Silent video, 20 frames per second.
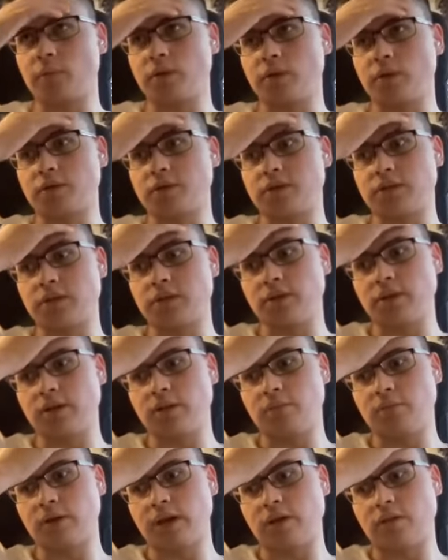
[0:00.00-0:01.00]
we got to
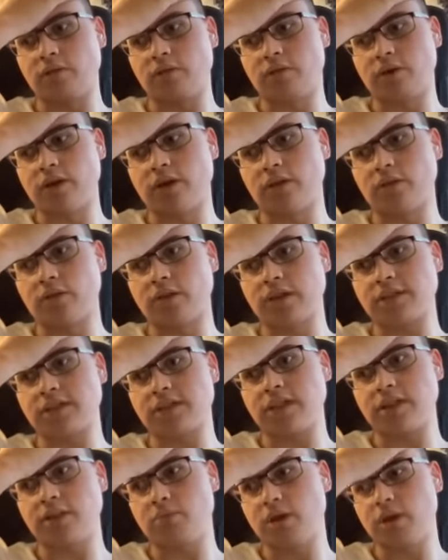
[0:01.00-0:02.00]
the playoff final that
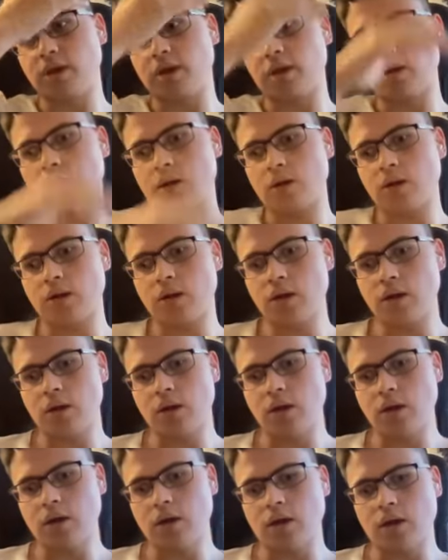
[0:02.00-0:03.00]
same year.
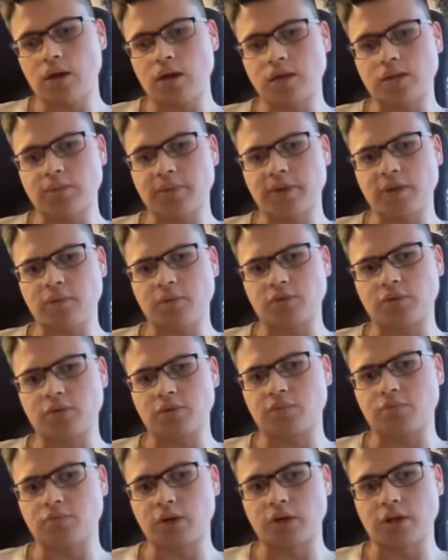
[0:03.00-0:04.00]
I mean, that was
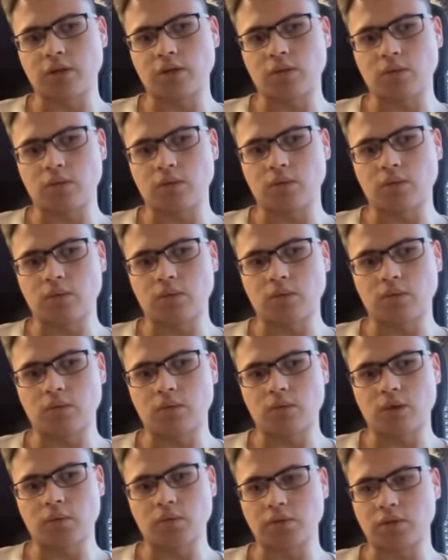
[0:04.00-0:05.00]
just brilliant.
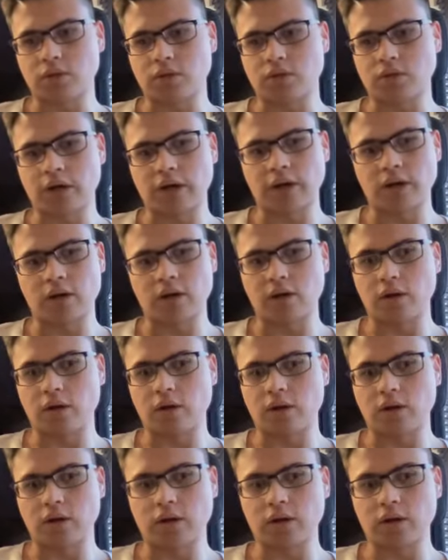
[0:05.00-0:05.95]
That was a great night.